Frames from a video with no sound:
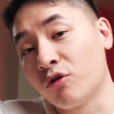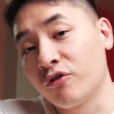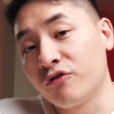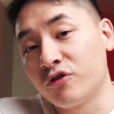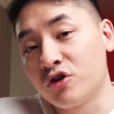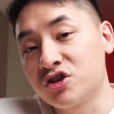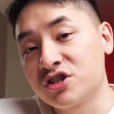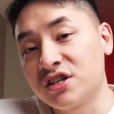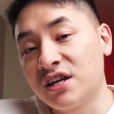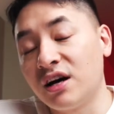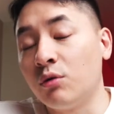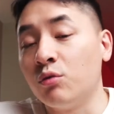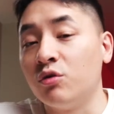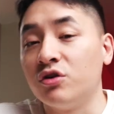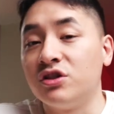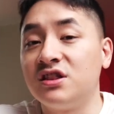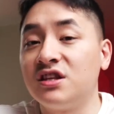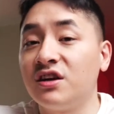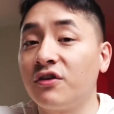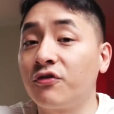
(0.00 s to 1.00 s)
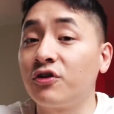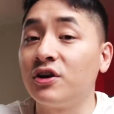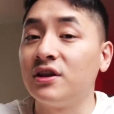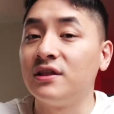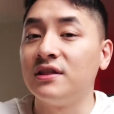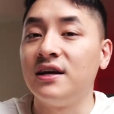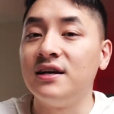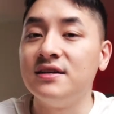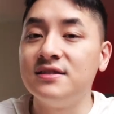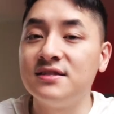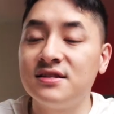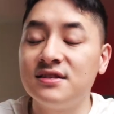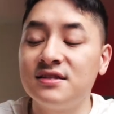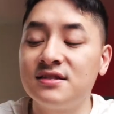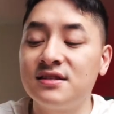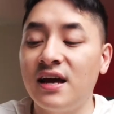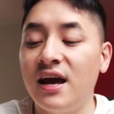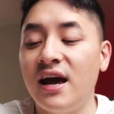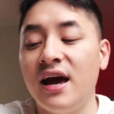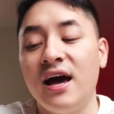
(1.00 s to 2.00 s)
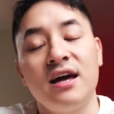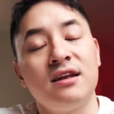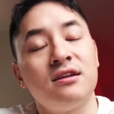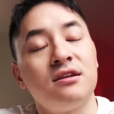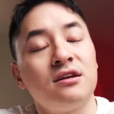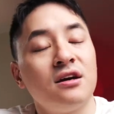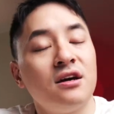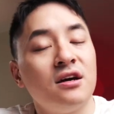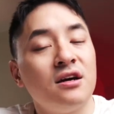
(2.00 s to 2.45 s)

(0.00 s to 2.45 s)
versatile with different lenses and